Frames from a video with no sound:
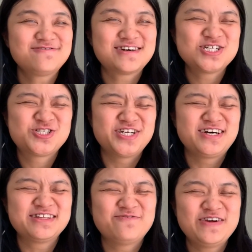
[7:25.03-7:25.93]
question,
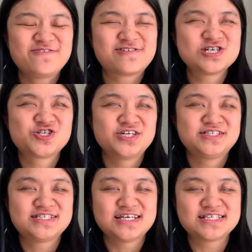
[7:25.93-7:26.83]
or the fifth question, is